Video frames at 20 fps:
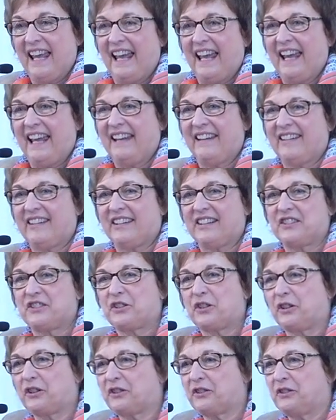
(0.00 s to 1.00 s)
and
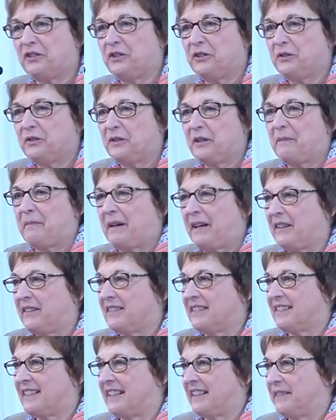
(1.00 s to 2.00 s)
talk to you
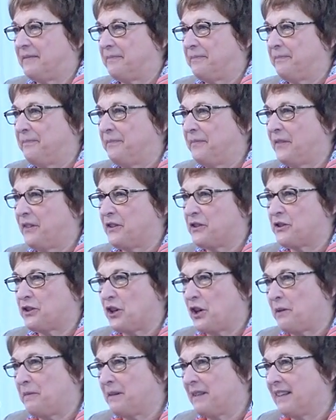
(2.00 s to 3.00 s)
about the
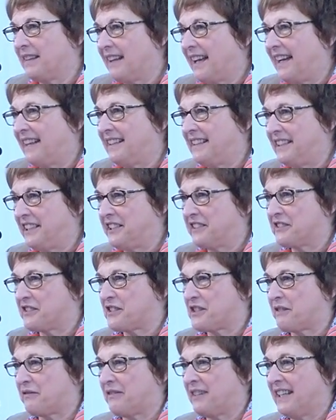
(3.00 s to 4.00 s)
German
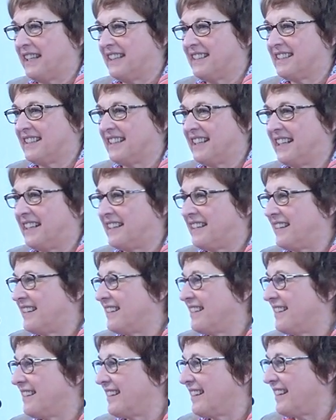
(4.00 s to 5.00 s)
ideas of the internet
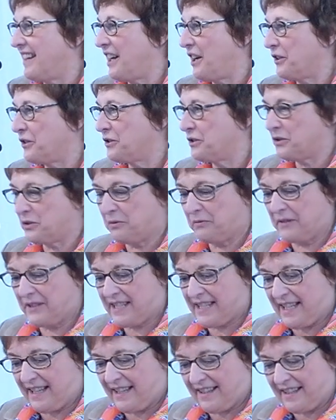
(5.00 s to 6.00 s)
and how to do
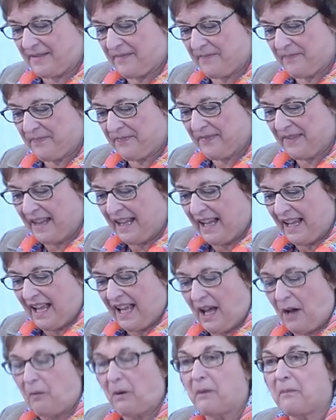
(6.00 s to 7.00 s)
with that.
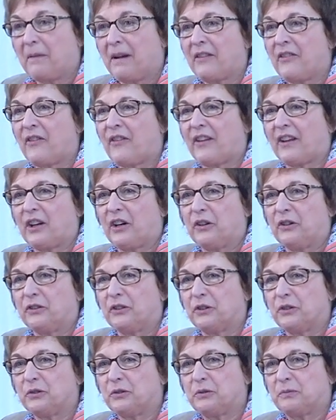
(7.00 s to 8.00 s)
1 month ago,
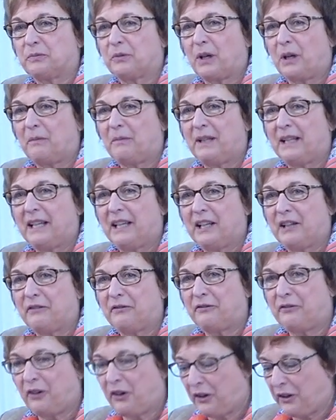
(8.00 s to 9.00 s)
you probably
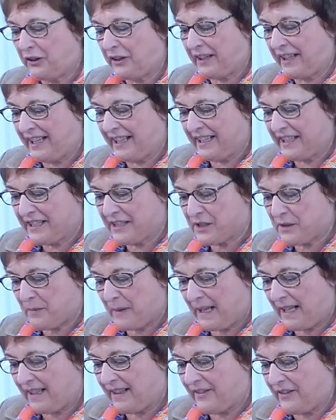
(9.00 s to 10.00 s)
have heard here as
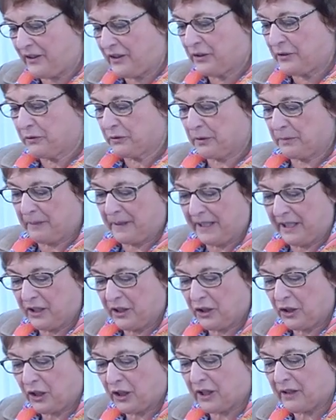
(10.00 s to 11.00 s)
well, the European
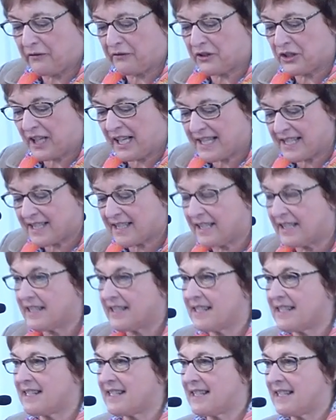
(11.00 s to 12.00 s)
Court of
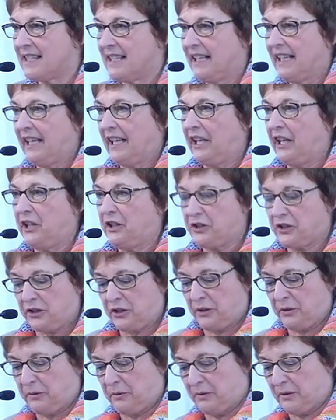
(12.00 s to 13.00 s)
Justice
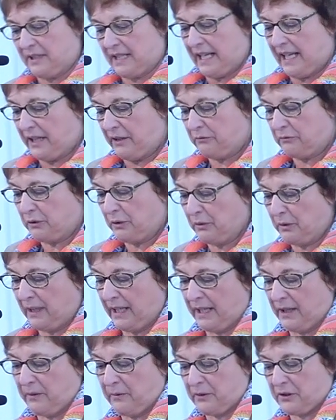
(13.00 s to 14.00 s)
issued a
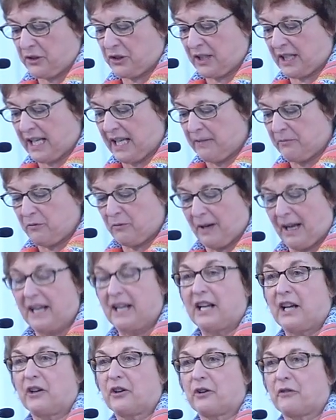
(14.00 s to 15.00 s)
ruling which came
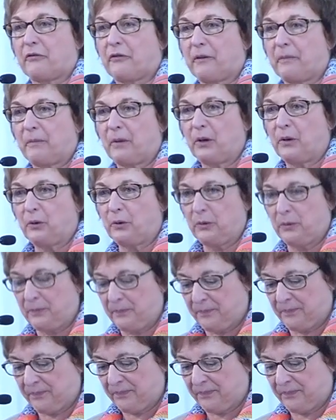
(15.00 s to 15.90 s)
right out of the blue.